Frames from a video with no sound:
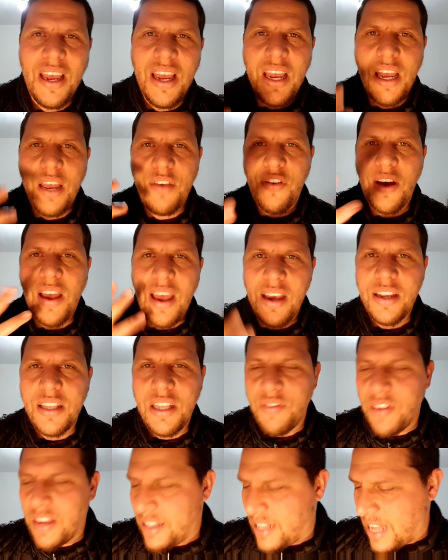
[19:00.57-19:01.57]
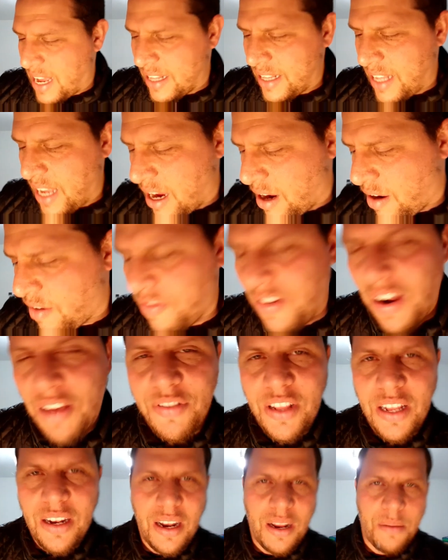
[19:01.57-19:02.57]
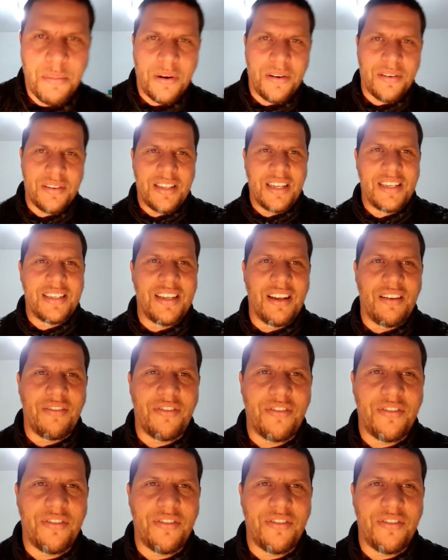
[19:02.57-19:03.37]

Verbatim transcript: if I activate the idea of love the neighbor as thyself.